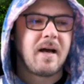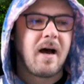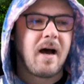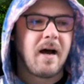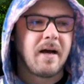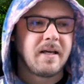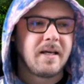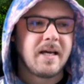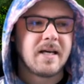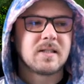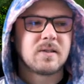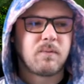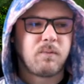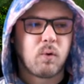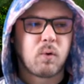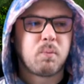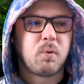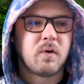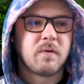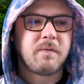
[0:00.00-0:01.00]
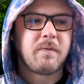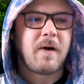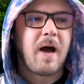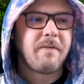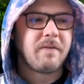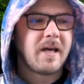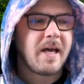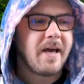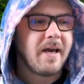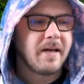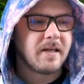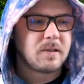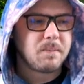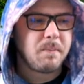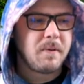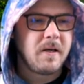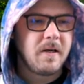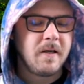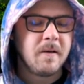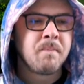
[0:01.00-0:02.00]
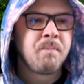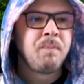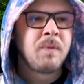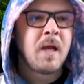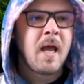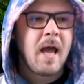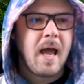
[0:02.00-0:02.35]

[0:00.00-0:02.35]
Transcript: Uh, he has four point five K X P,